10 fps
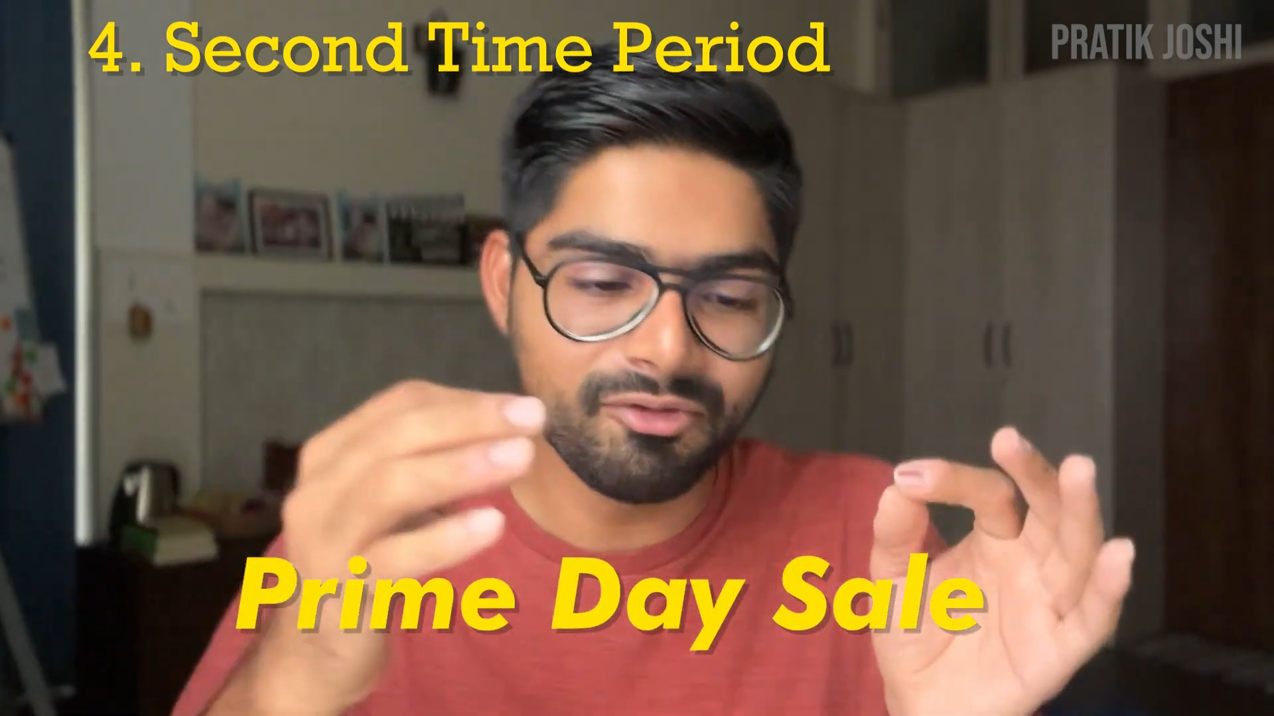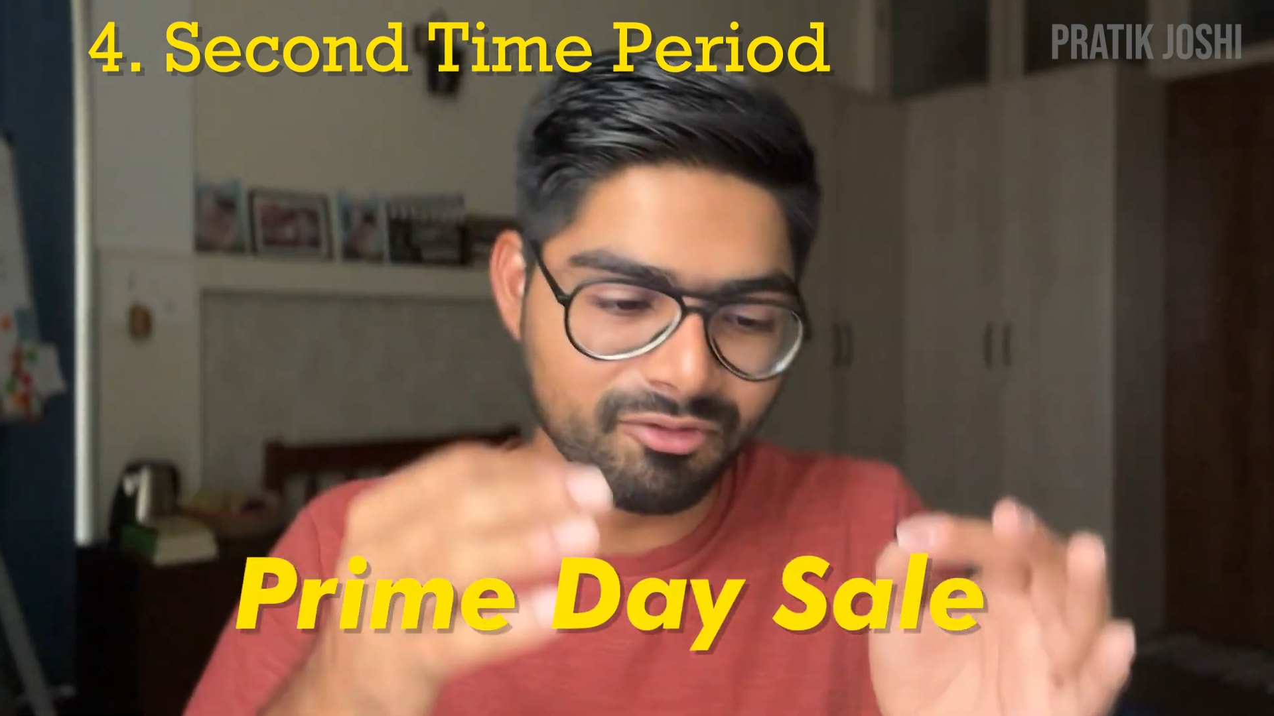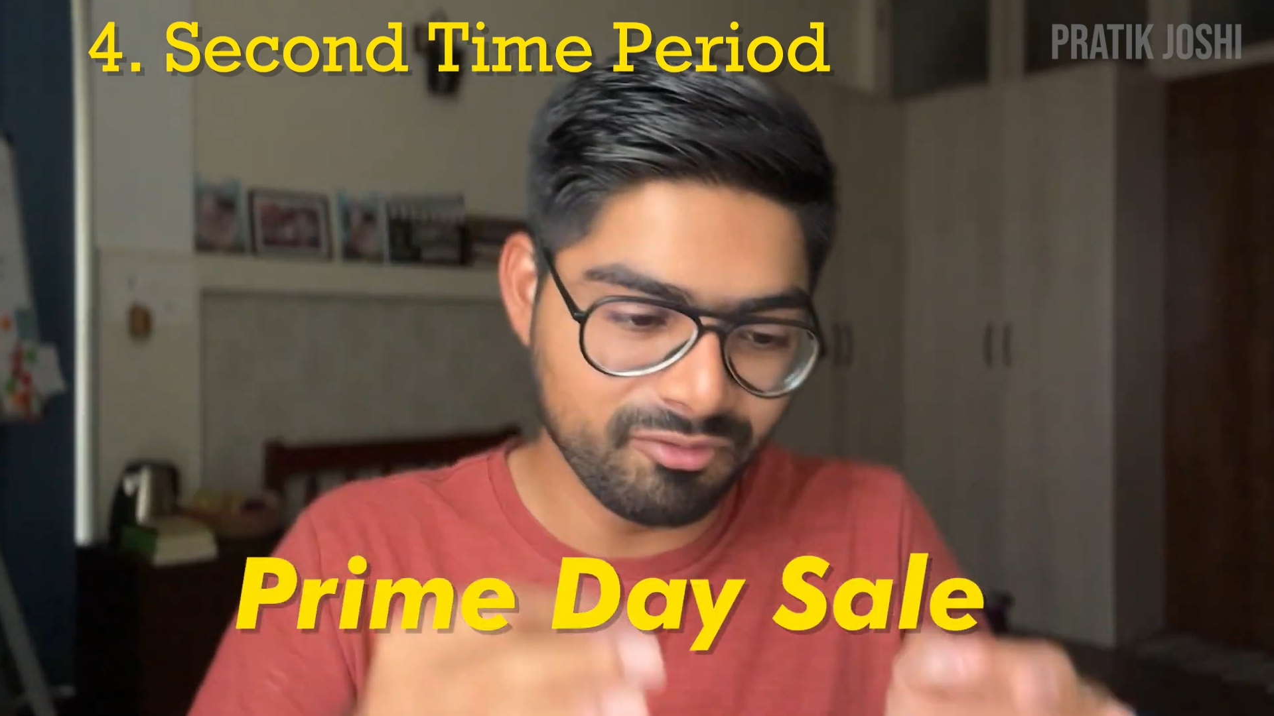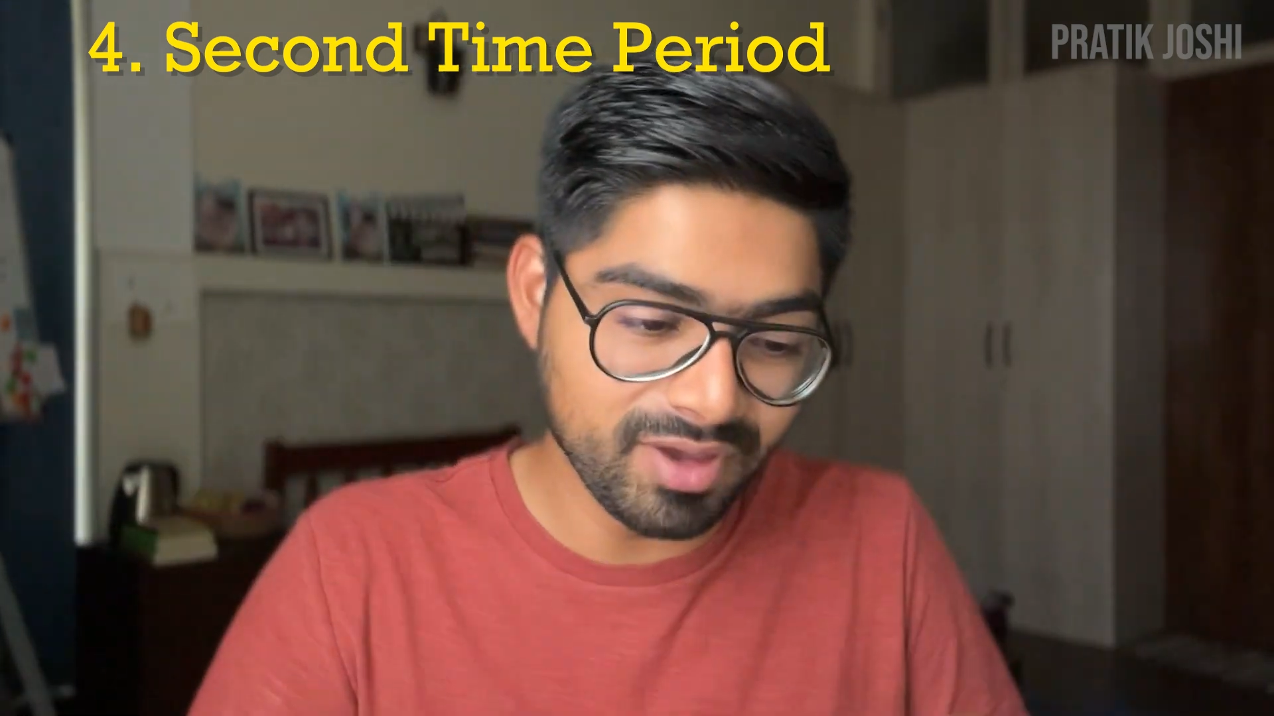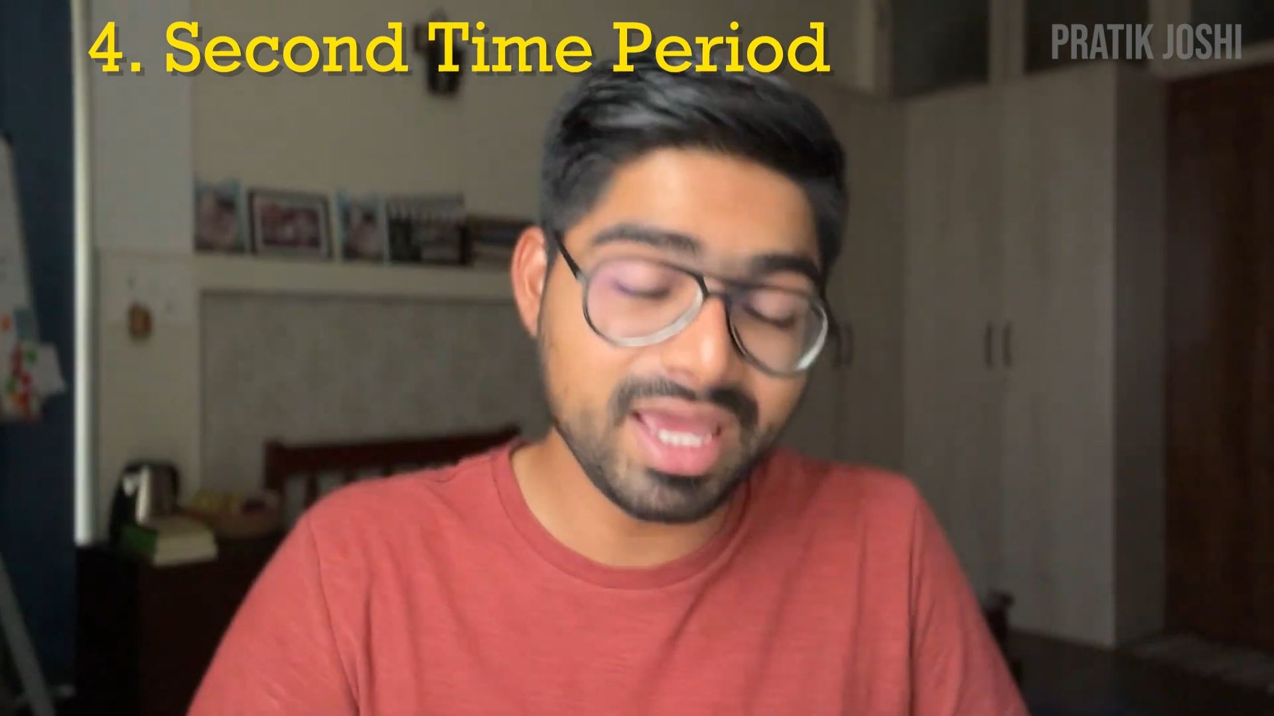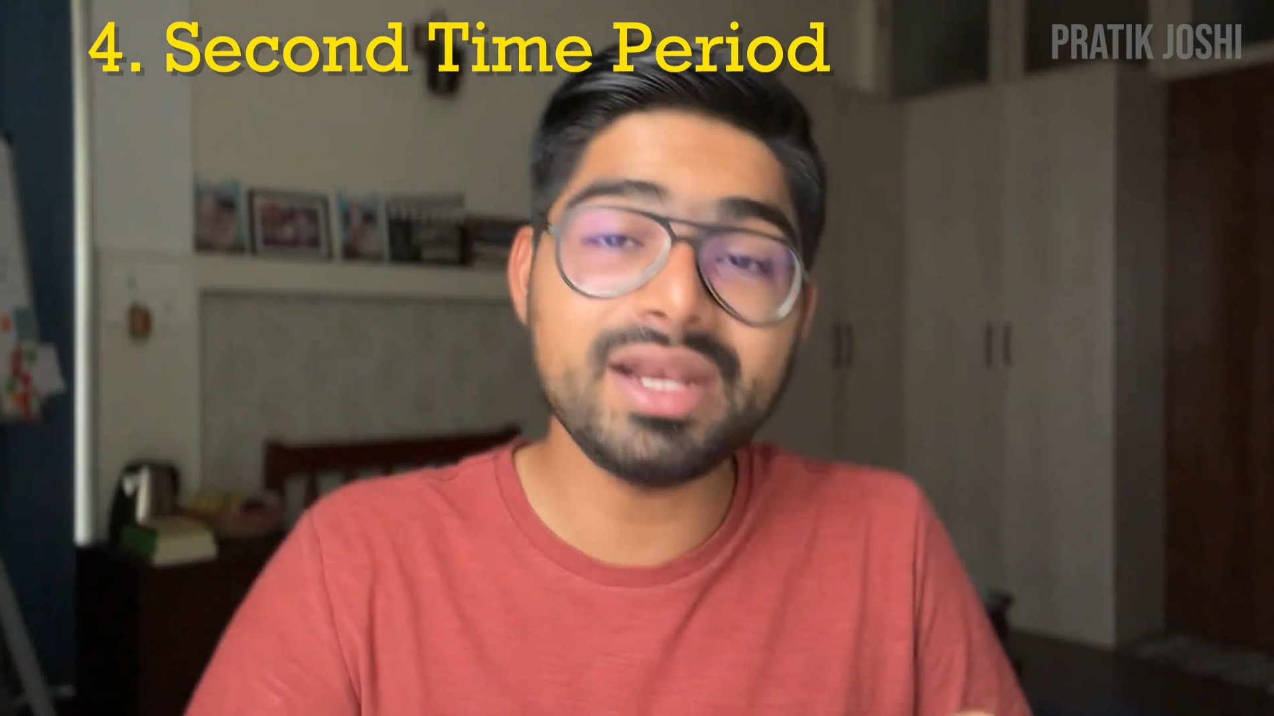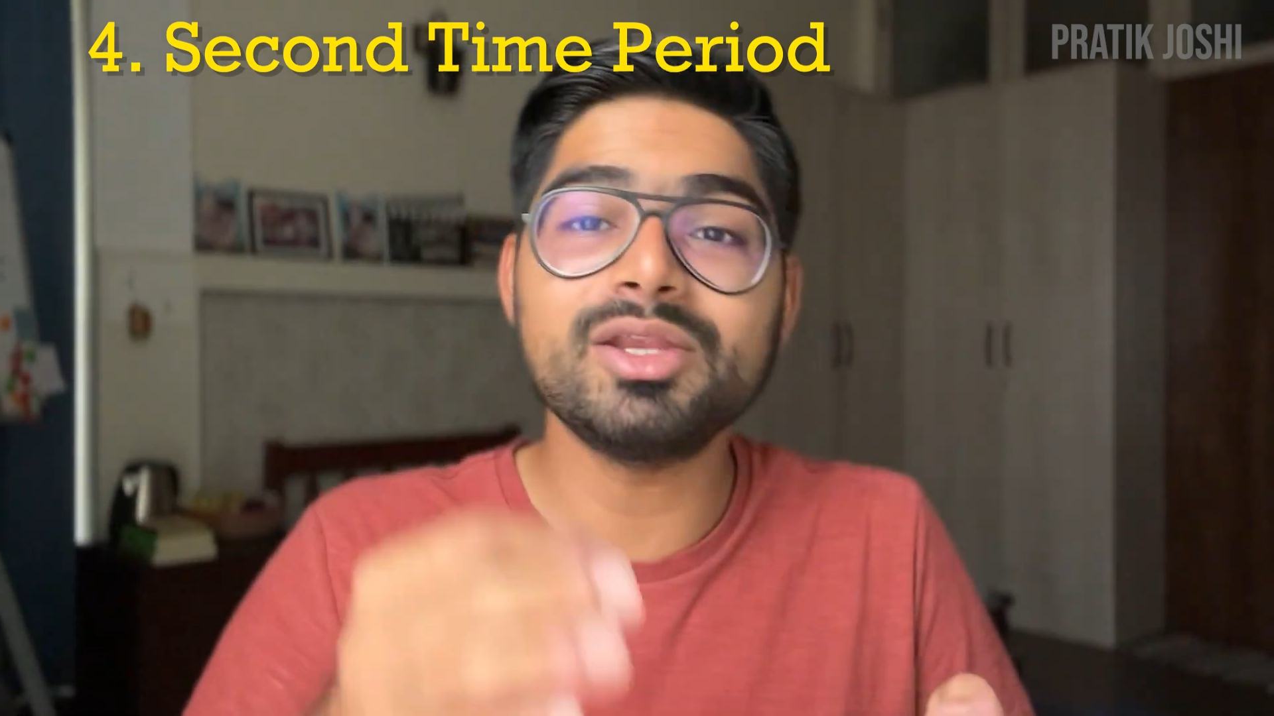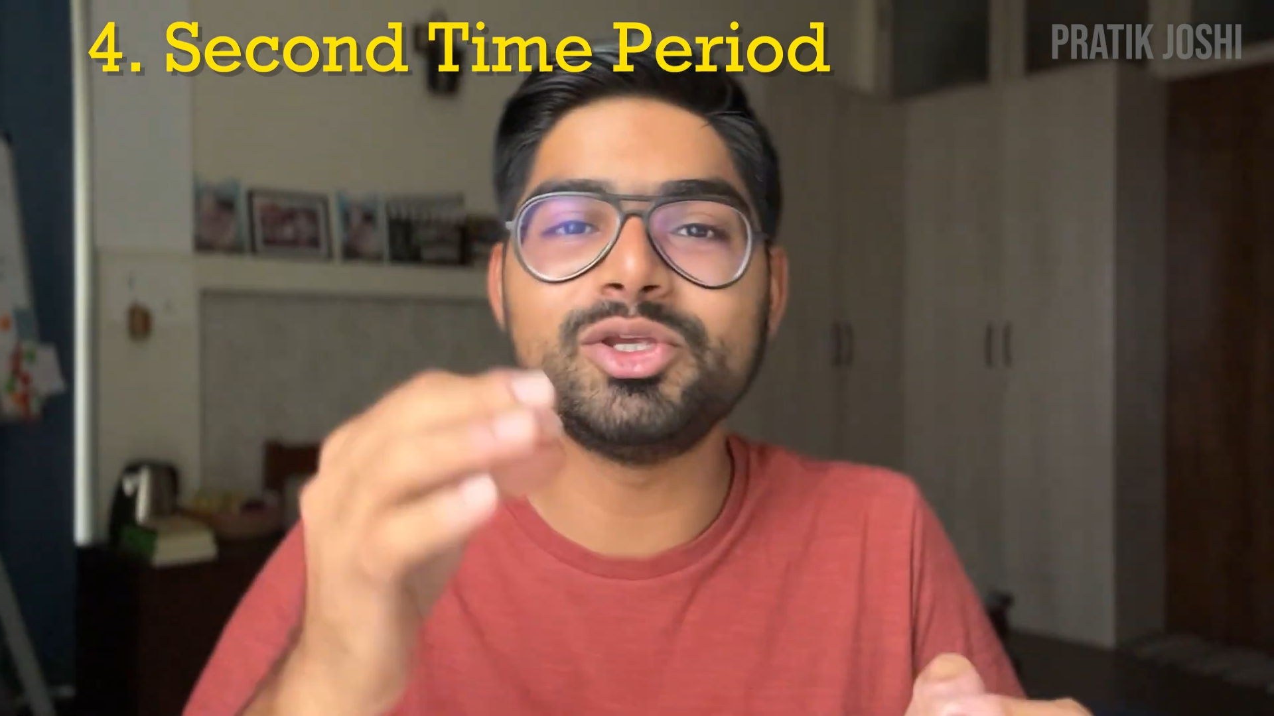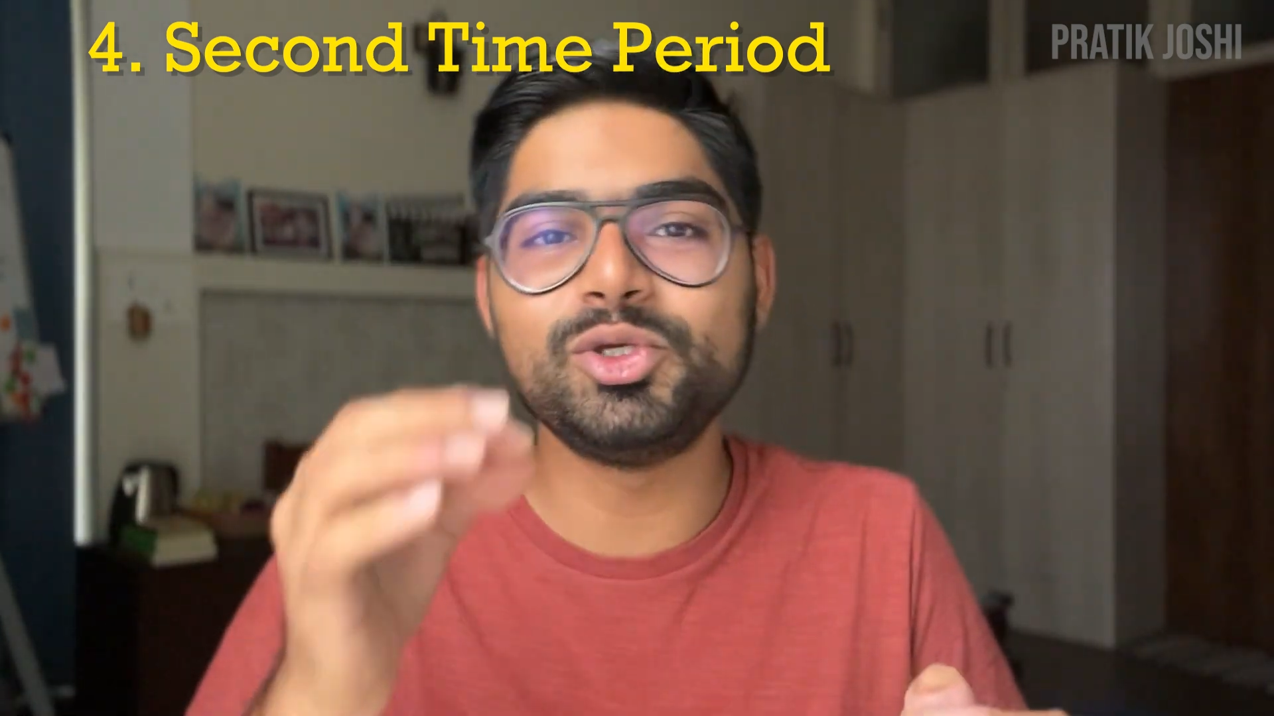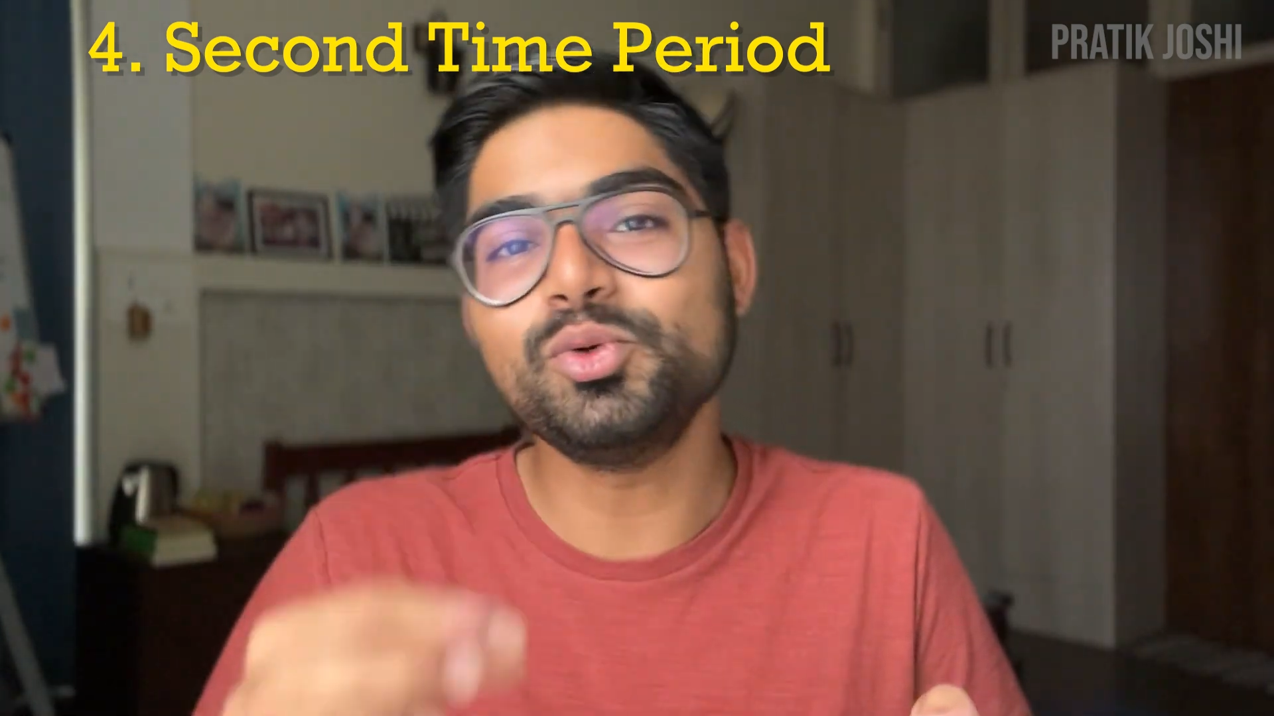
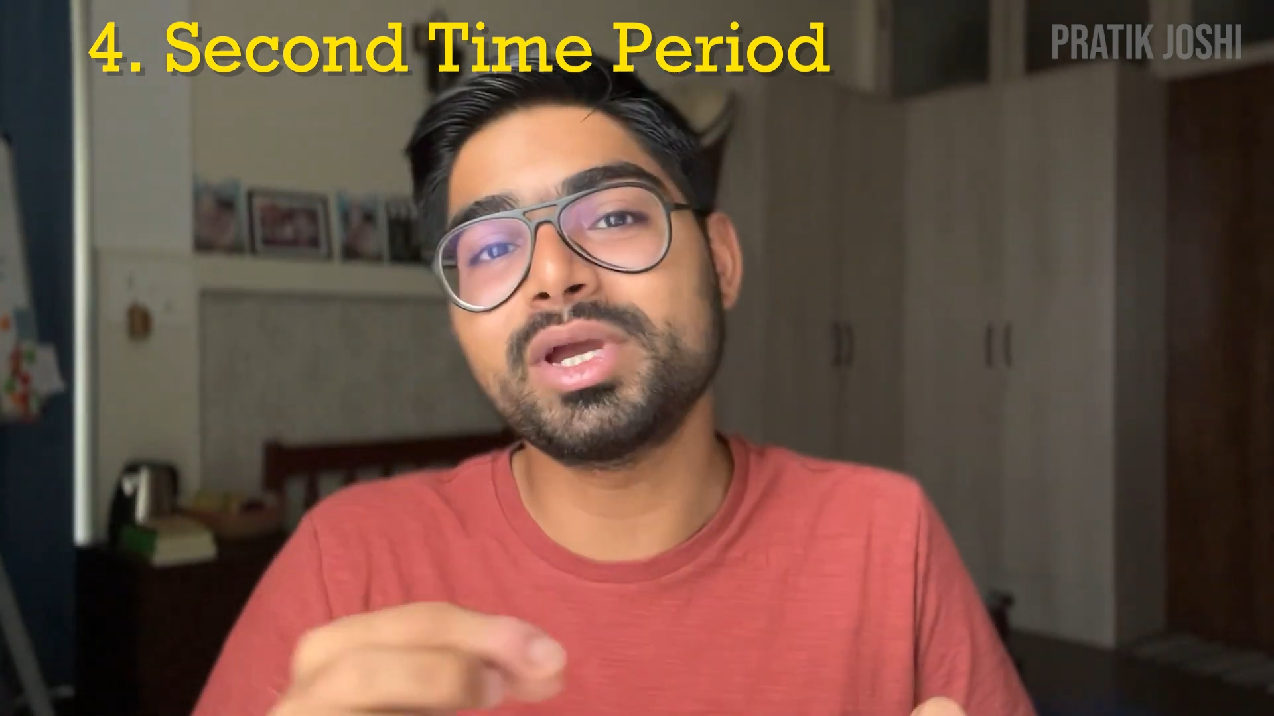where you